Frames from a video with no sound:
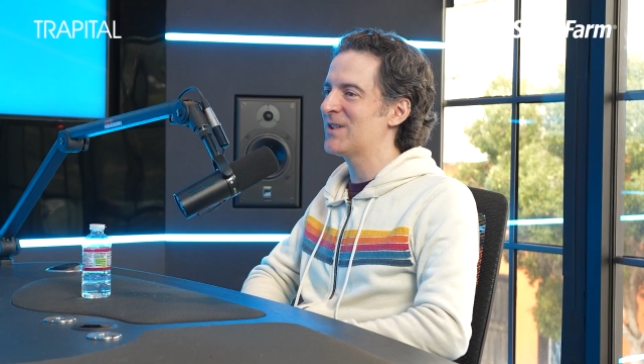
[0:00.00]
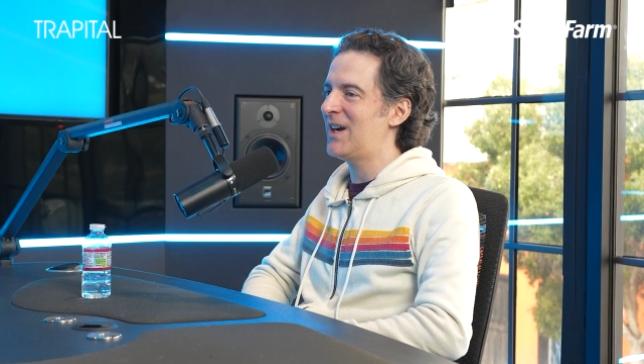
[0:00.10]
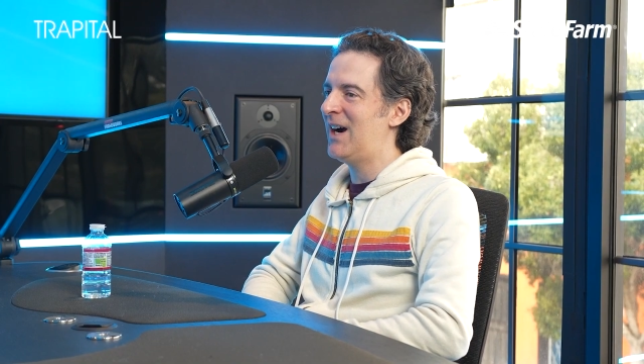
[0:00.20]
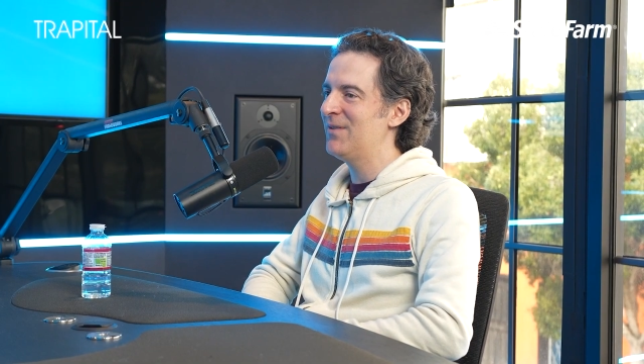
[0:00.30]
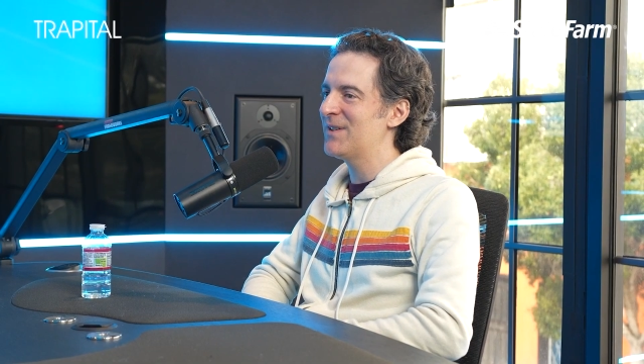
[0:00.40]
is
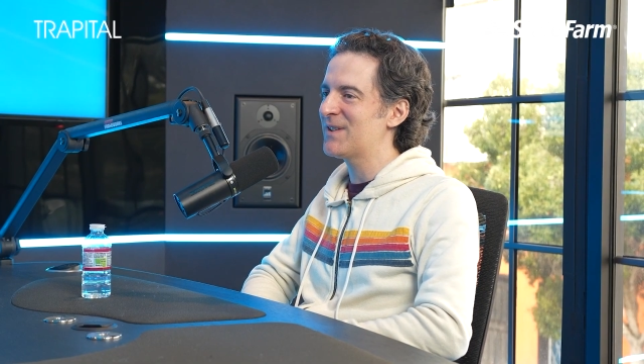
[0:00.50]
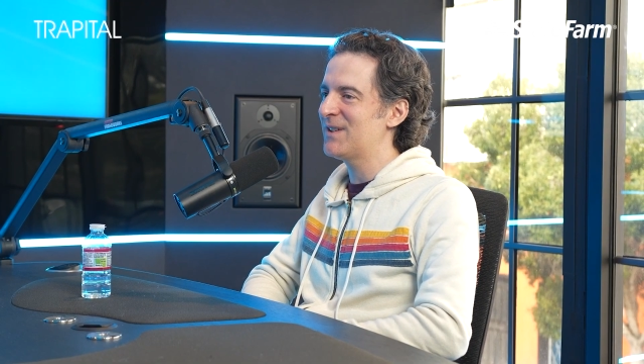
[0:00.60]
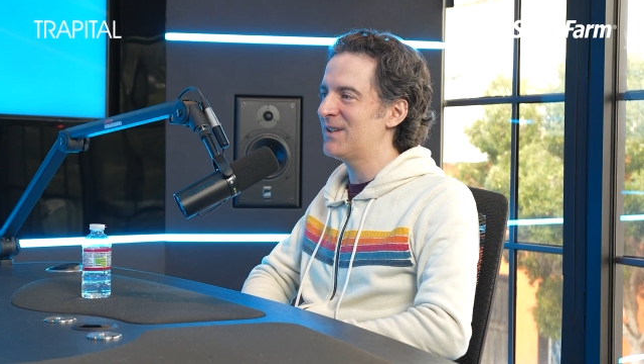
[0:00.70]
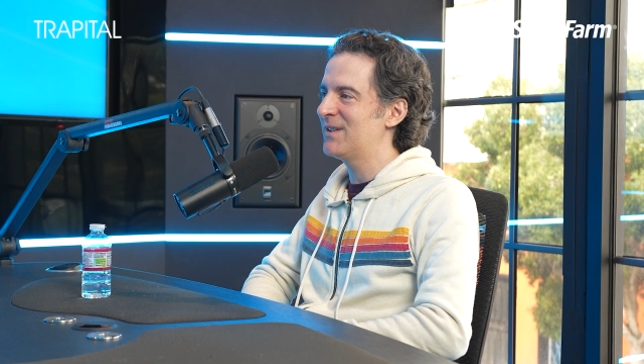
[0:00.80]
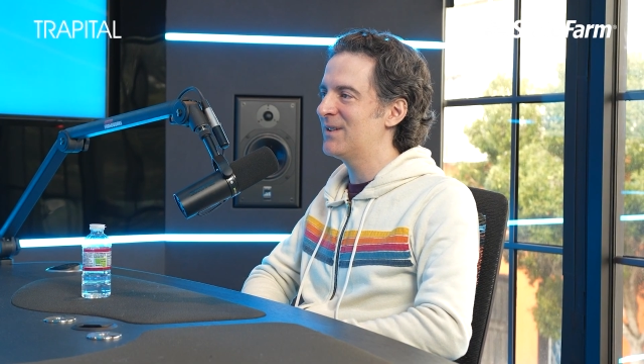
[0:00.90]

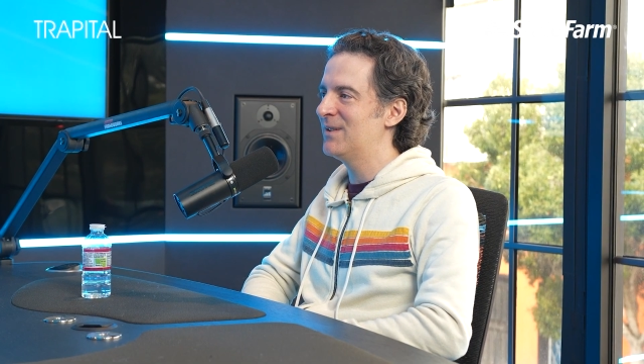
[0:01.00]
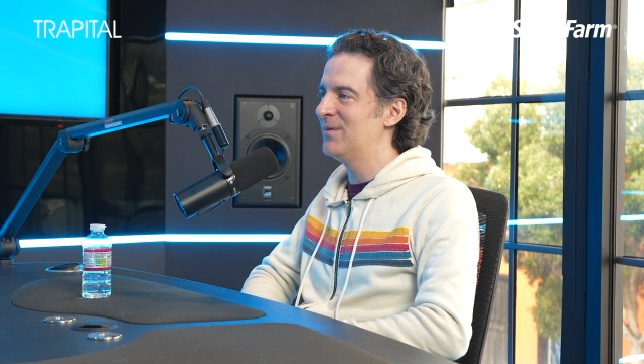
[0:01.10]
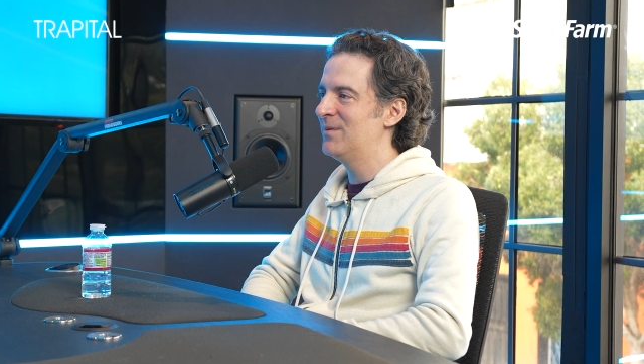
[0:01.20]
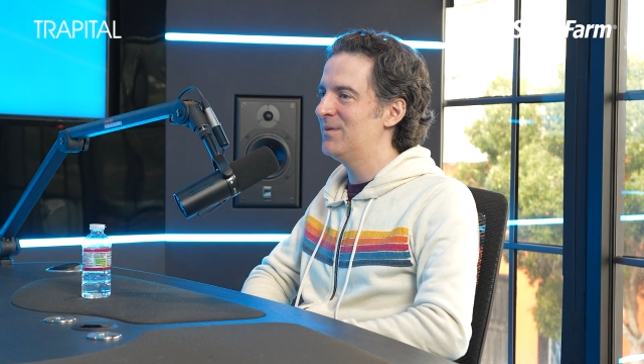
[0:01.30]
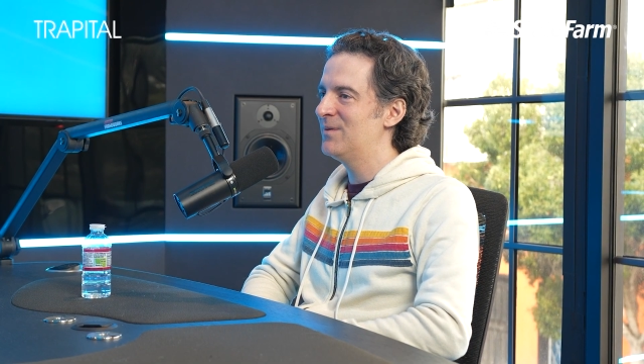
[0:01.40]
obviously
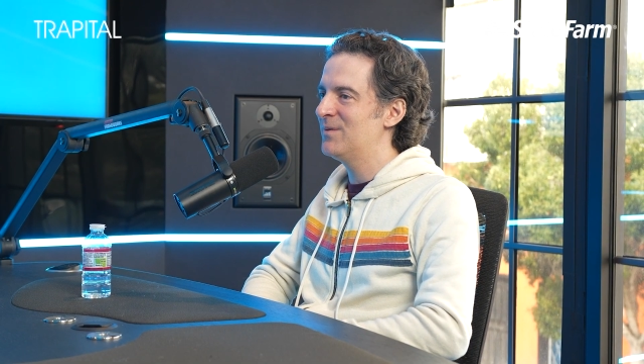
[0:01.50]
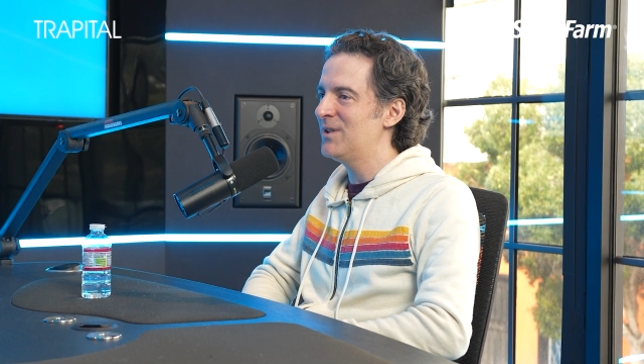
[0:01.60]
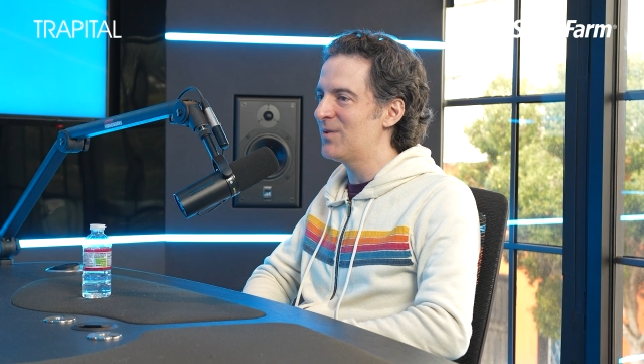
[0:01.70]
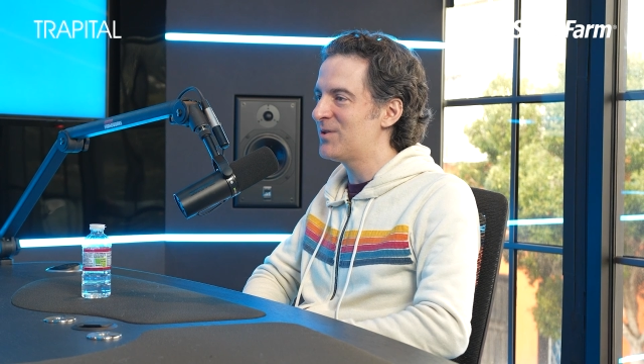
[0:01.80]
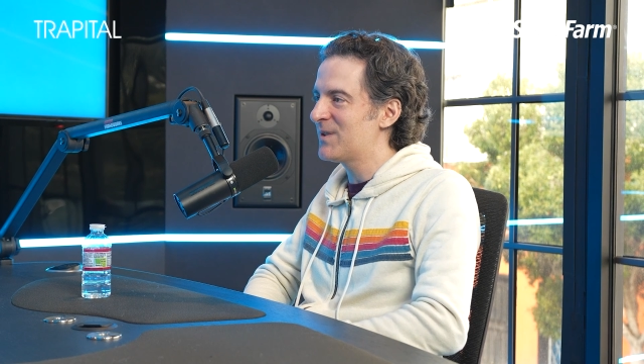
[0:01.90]

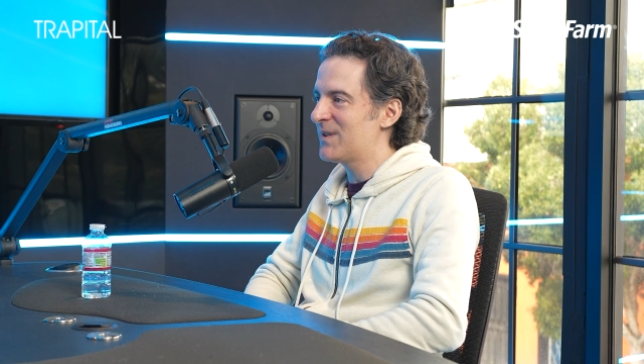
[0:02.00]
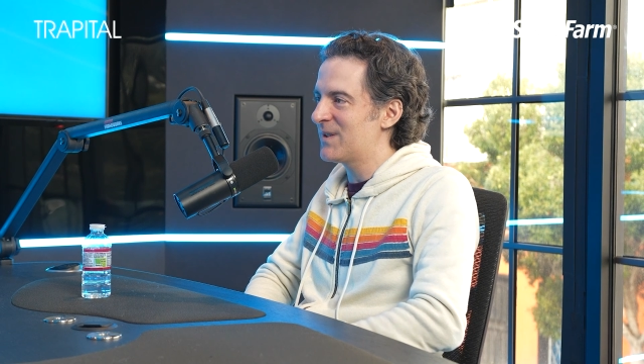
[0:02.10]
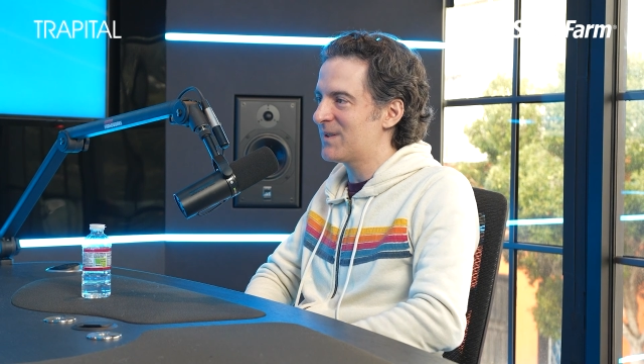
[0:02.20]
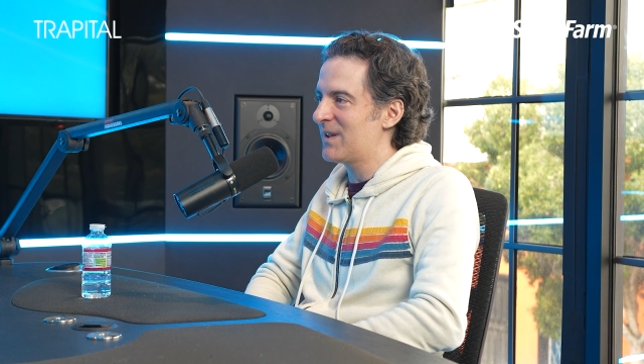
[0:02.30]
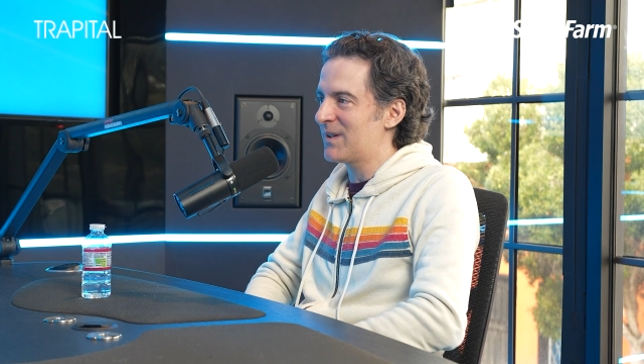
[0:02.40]
she's
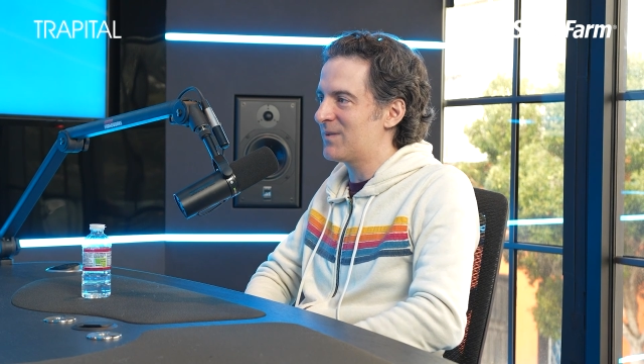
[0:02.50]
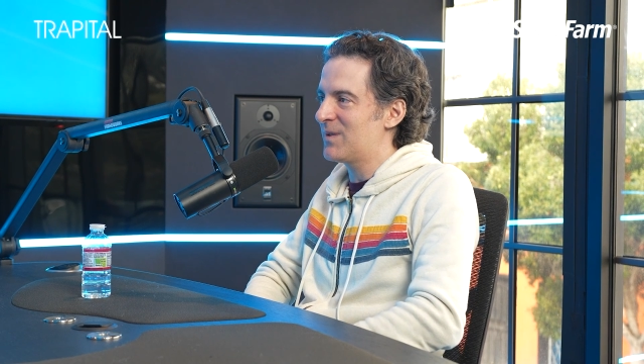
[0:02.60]
this like